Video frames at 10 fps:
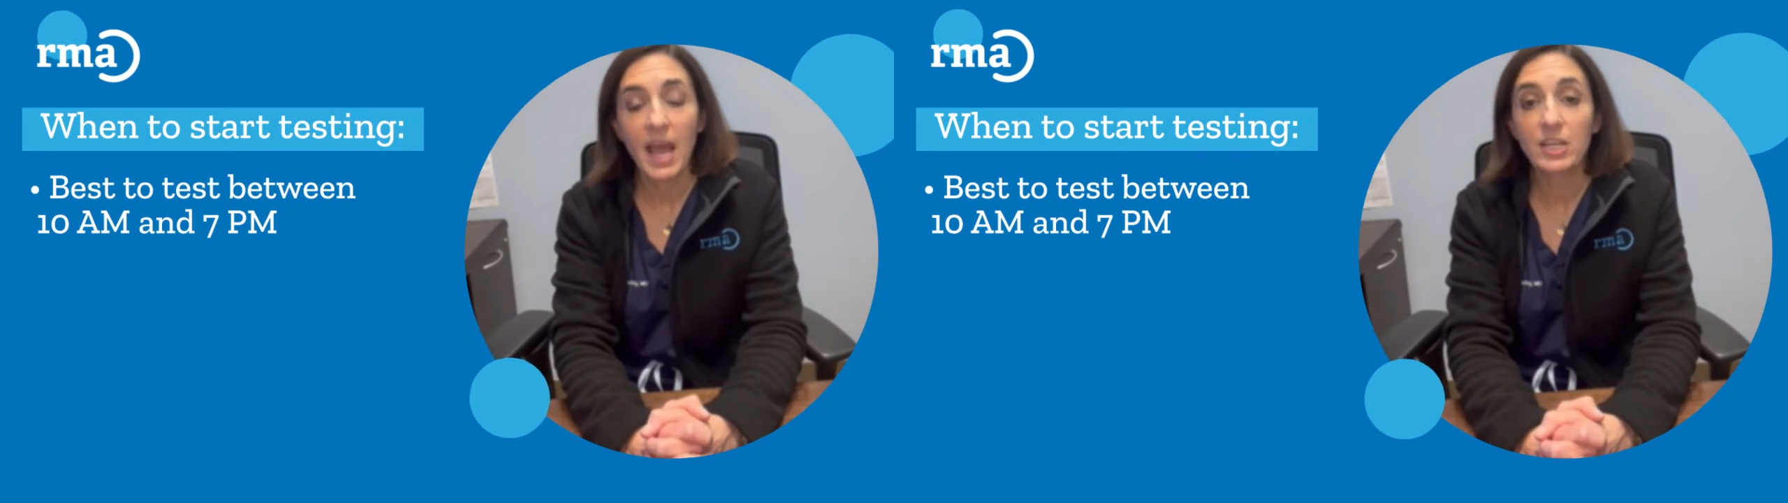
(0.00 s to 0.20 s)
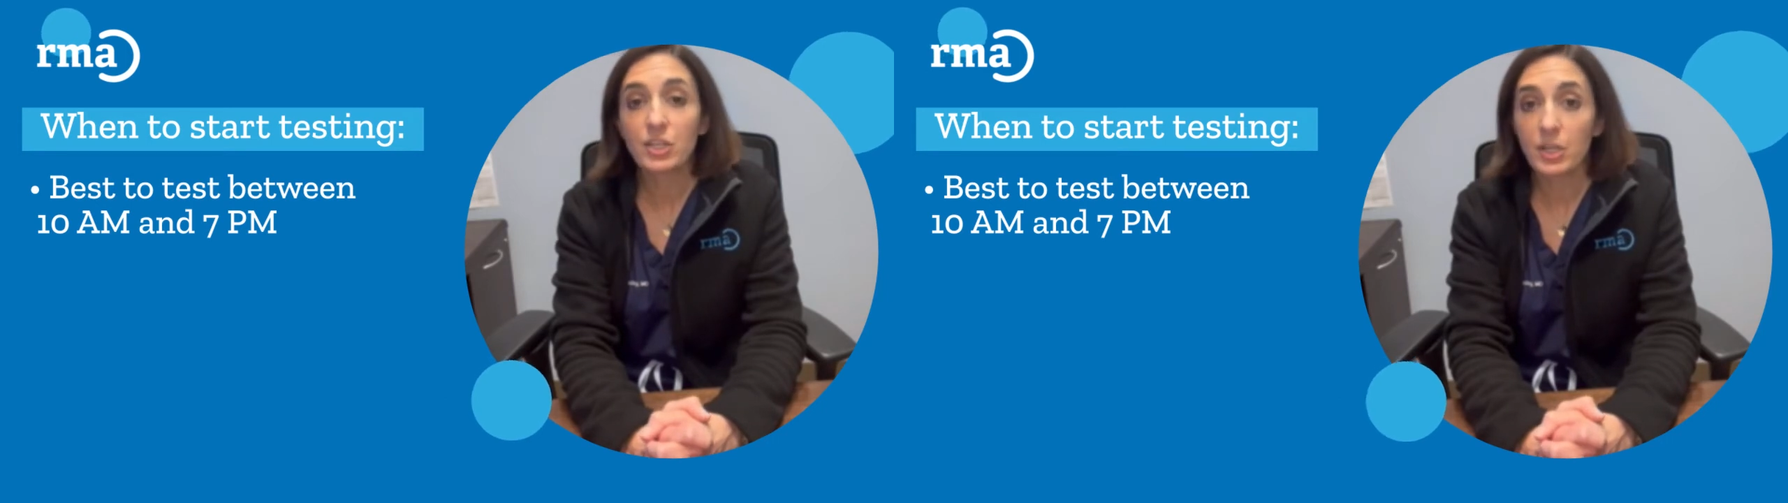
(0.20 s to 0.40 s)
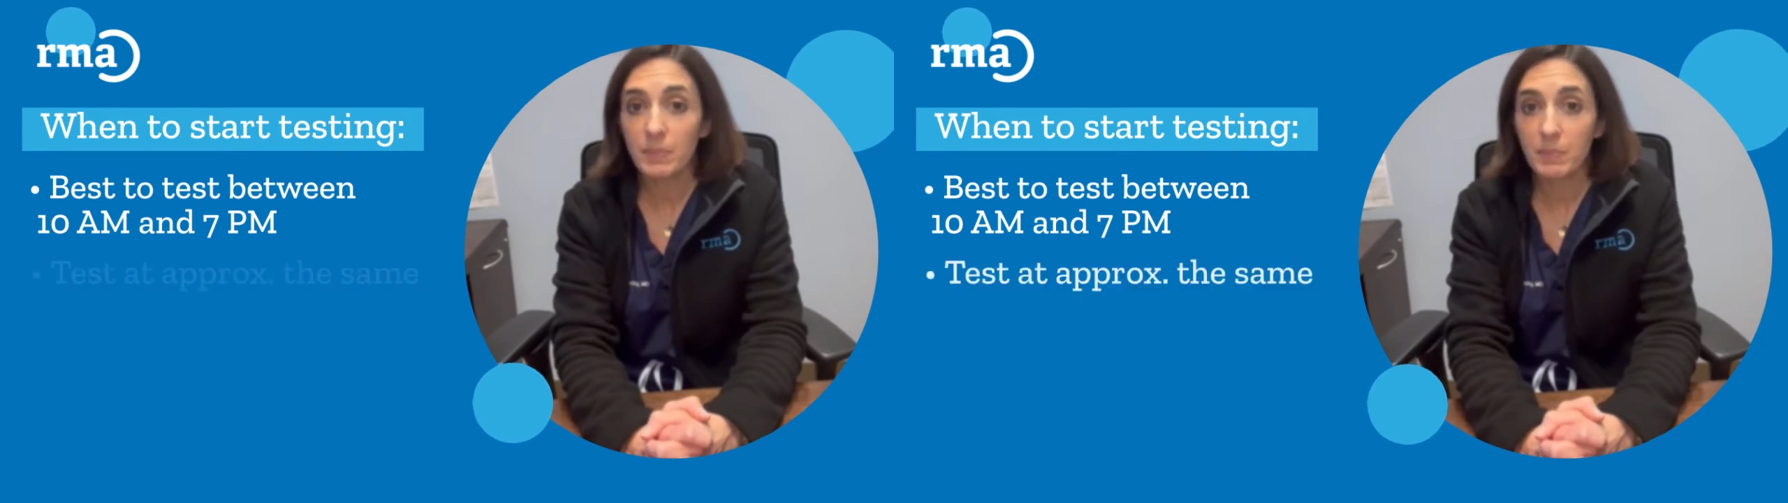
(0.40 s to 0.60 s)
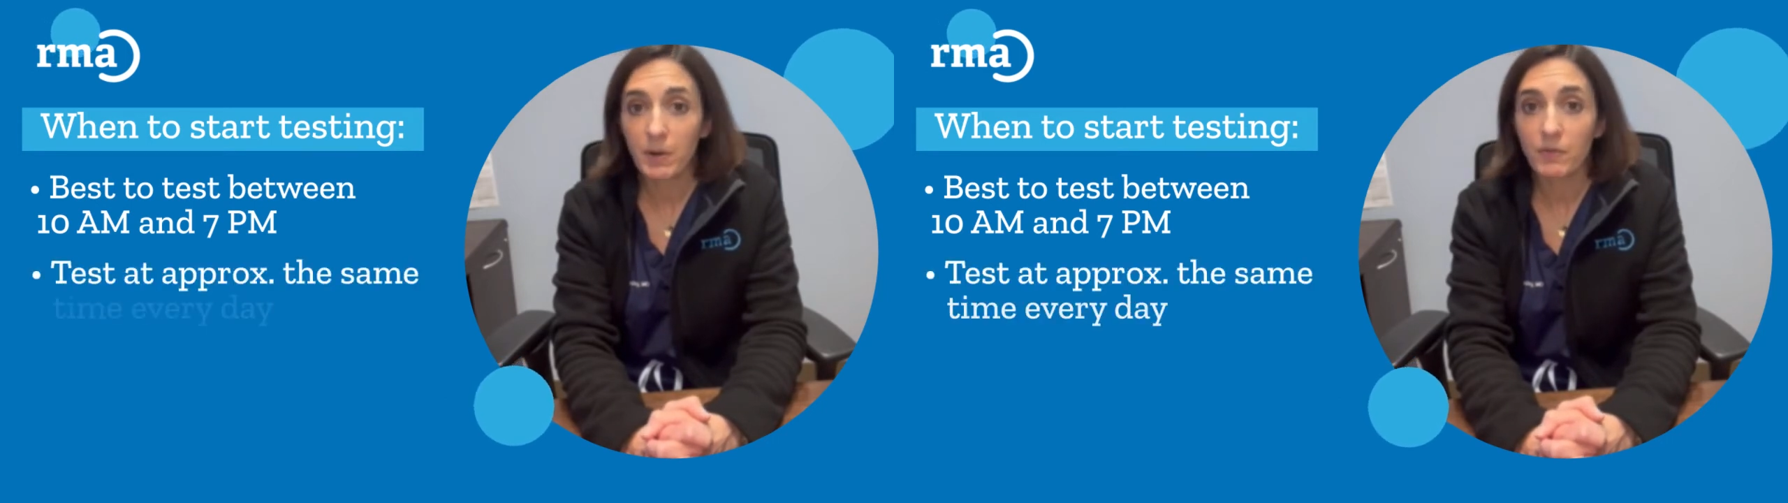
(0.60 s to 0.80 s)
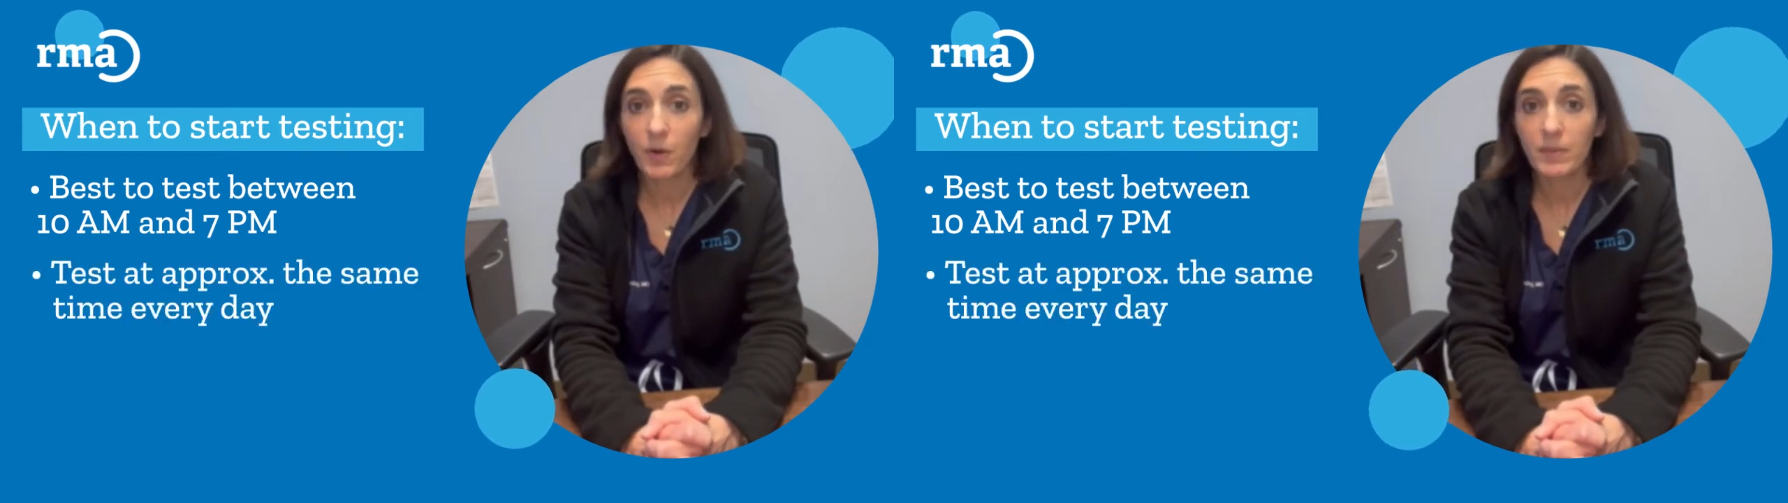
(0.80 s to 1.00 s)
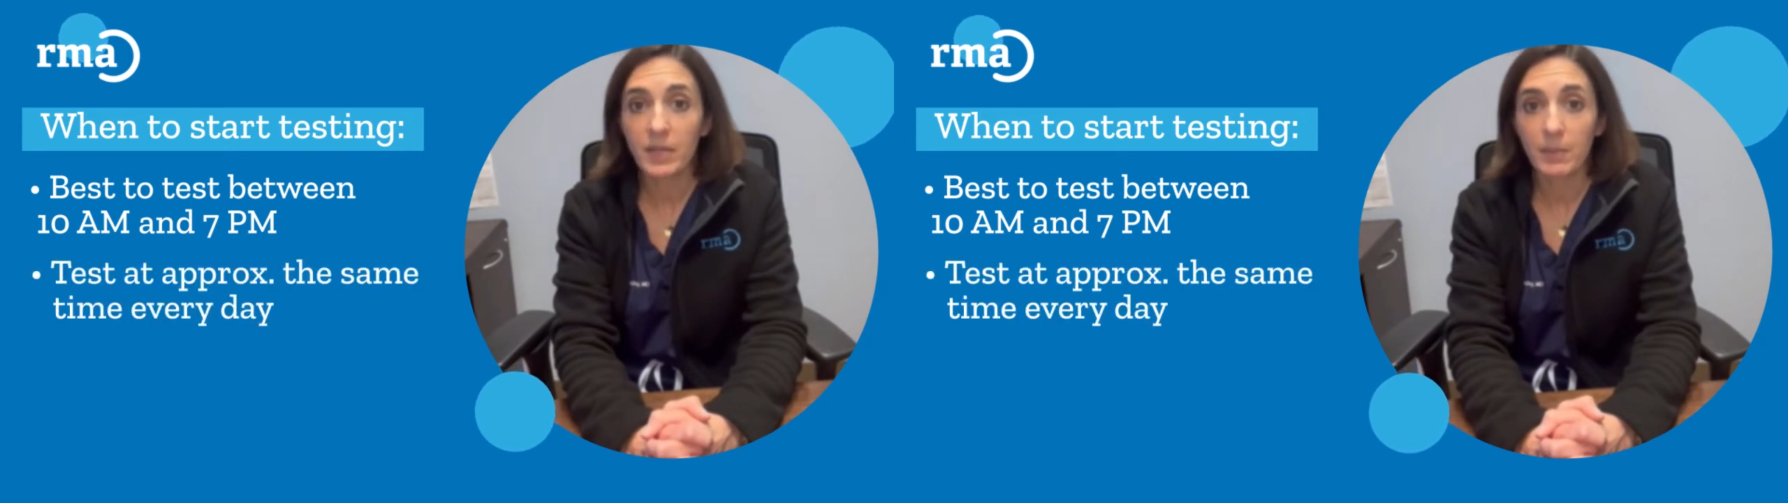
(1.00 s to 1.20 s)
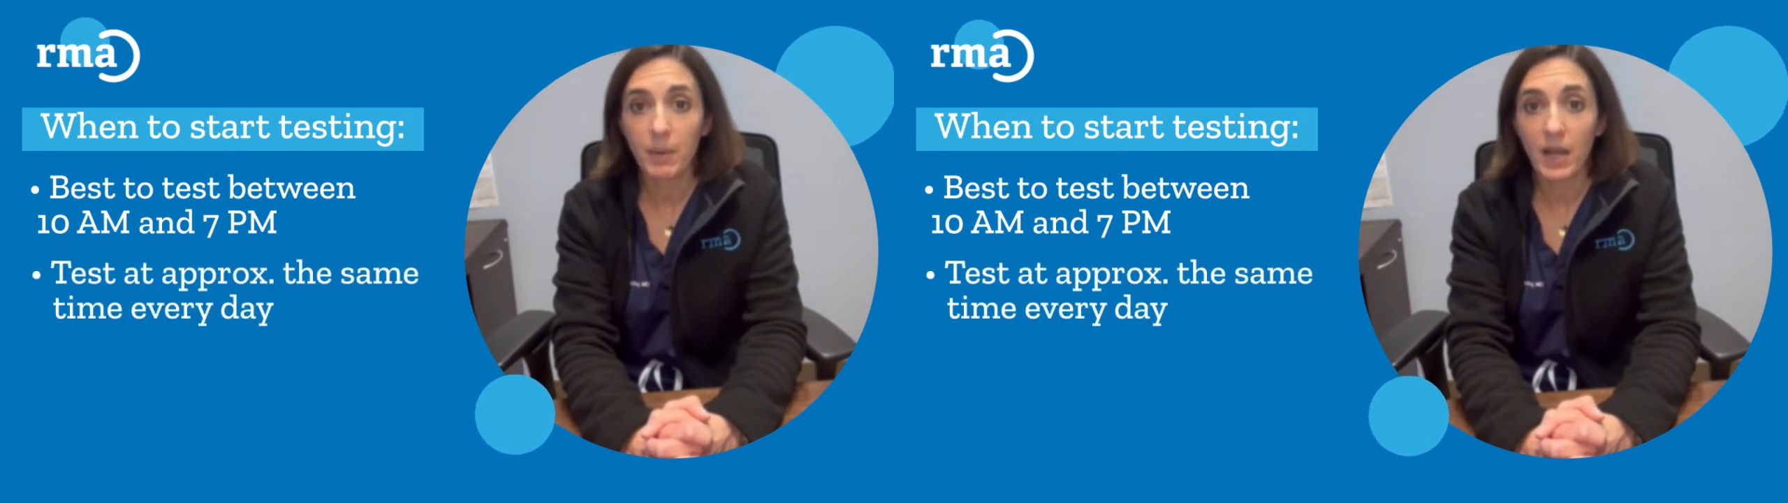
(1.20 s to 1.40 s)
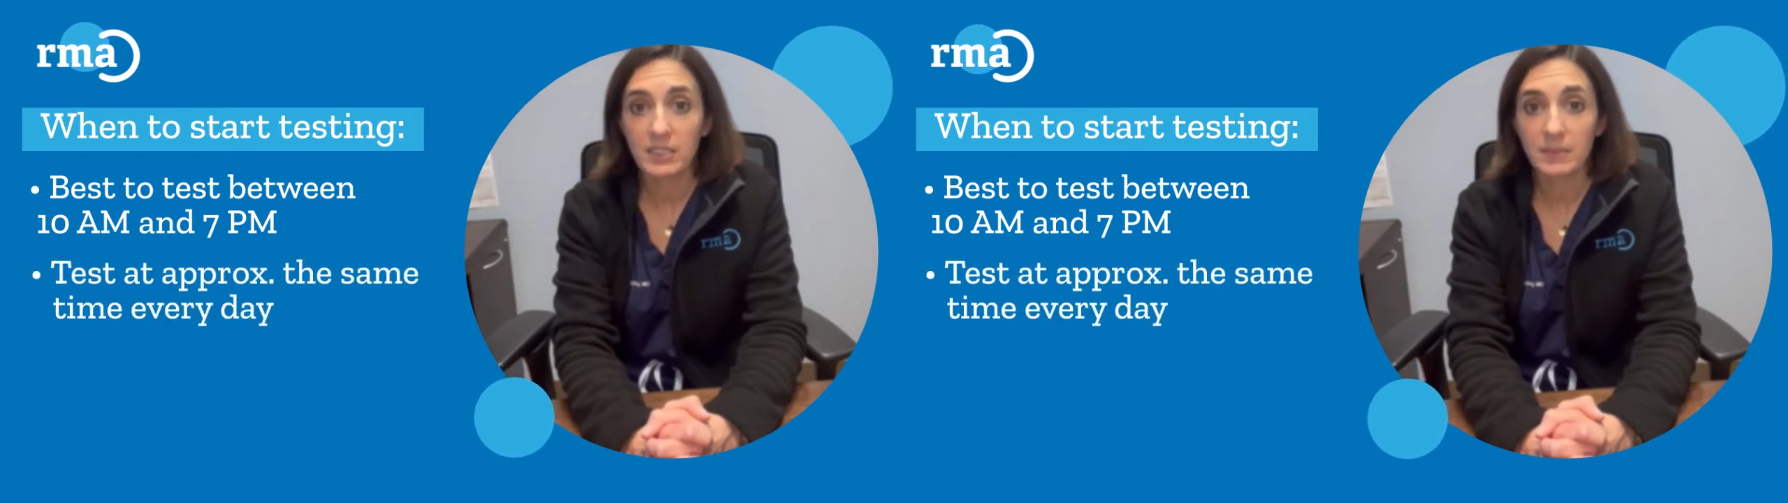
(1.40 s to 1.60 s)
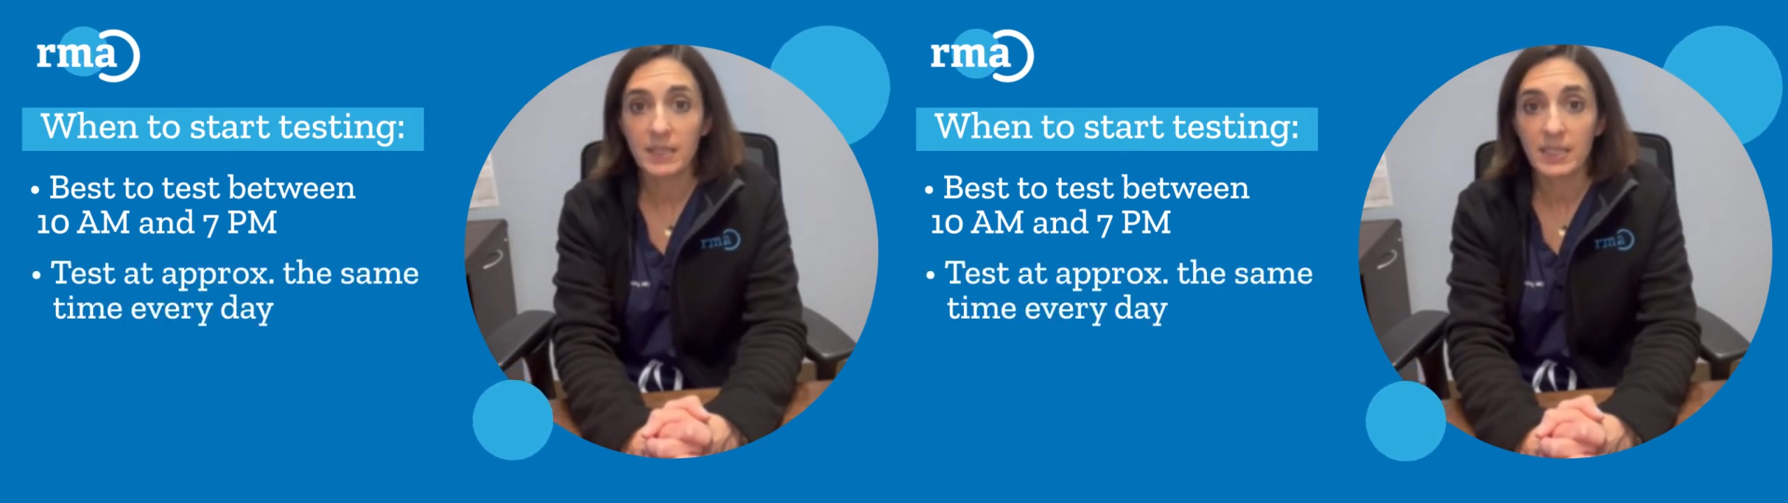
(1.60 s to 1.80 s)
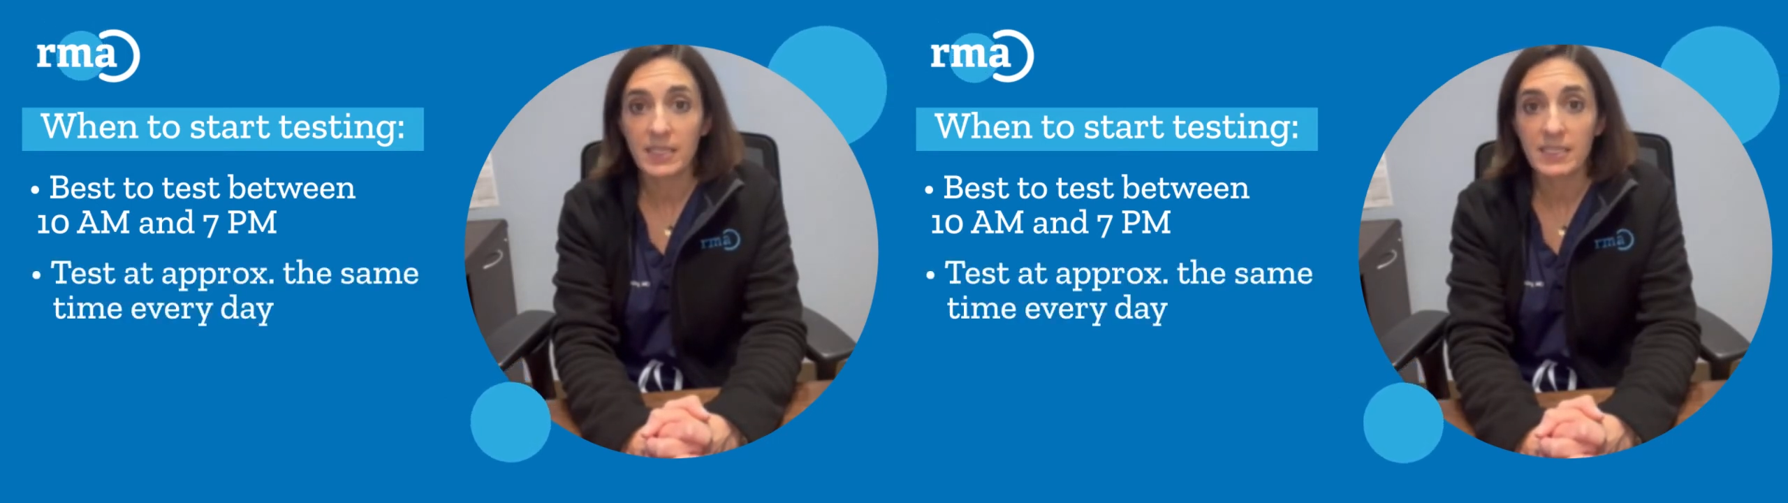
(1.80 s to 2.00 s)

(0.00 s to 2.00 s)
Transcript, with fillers: and should be performed at approximately